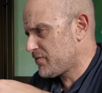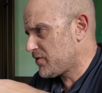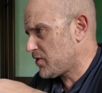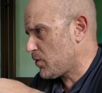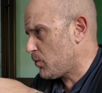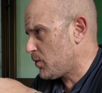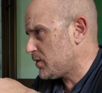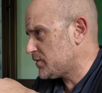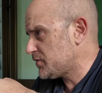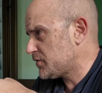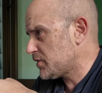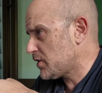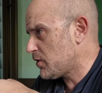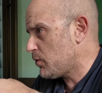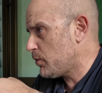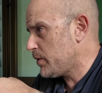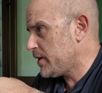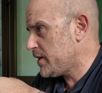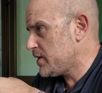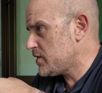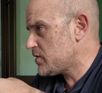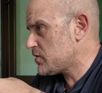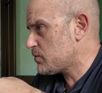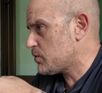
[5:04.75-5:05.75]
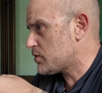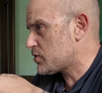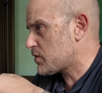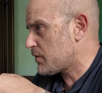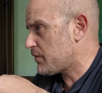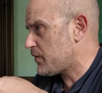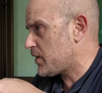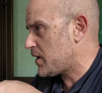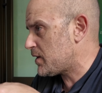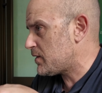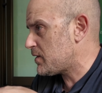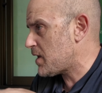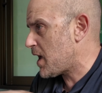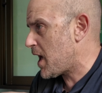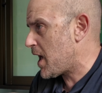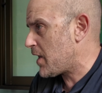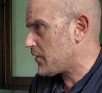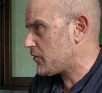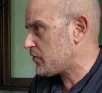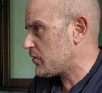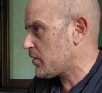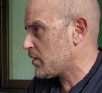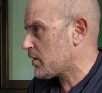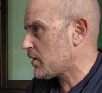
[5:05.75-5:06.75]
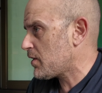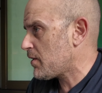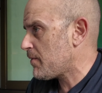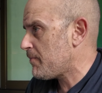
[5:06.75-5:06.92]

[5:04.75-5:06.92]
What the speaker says: The ones in Queens, which are fantastic.